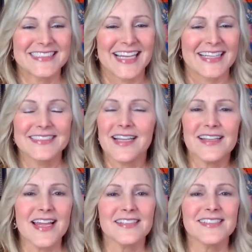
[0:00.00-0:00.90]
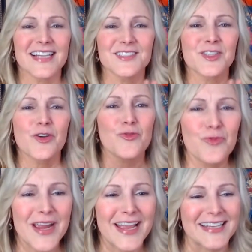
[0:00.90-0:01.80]
Yeah, .net sounds
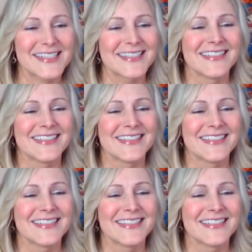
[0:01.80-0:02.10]
great.